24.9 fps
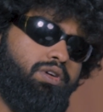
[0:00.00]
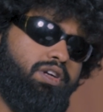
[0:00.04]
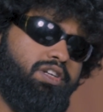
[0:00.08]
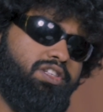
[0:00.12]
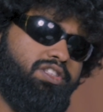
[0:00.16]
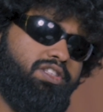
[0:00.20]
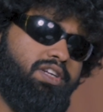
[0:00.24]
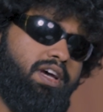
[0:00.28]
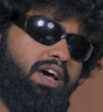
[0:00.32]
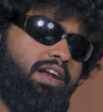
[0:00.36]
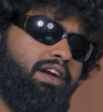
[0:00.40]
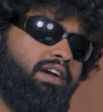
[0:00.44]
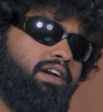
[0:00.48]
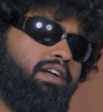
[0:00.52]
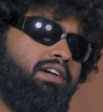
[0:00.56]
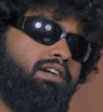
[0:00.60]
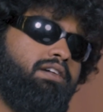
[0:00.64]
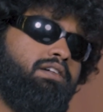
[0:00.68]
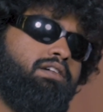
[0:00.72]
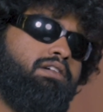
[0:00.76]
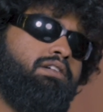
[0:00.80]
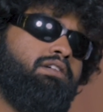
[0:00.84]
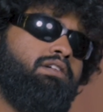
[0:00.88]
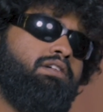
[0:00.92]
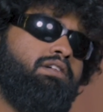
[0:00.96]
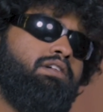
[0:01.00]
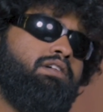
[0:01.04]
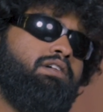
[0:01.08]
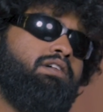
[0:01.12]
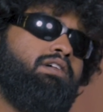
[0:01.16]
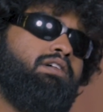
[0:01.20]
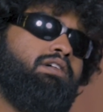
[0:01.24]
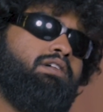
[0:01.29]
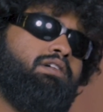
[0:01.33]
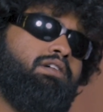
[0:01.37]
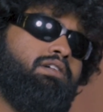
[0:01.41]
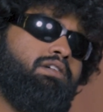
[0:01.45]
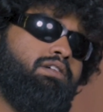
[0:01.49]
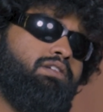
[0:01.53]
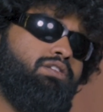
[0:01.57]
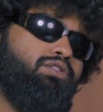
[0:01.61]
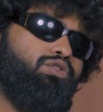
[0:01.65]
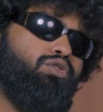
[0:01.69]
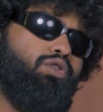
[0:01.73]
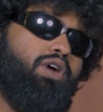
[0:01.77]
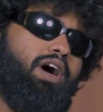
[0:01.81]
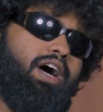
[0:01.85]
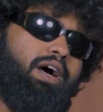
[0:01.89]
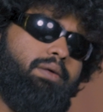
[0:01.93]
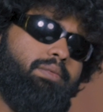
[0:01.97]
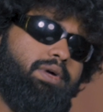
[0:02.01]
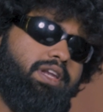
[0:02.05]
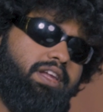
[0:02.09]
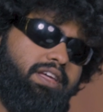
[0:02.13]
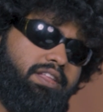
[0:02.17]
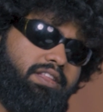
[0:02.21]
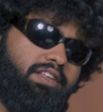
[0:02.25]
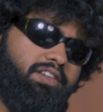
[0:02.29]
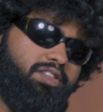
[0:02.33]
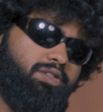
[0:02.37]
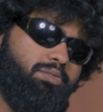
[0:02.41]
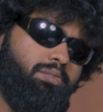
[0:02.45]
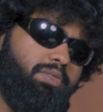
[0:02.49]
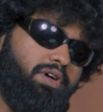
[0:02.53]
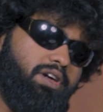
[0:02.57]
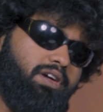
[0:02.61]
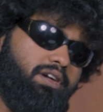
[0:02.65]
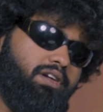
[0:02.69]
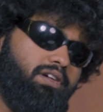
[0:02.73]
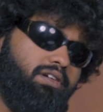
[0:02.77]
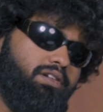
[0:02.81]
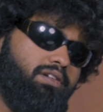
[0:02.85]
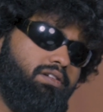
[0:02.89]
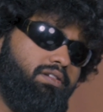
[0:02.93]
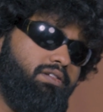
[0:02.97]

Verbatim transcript: Christianity, so I'm an atheist, but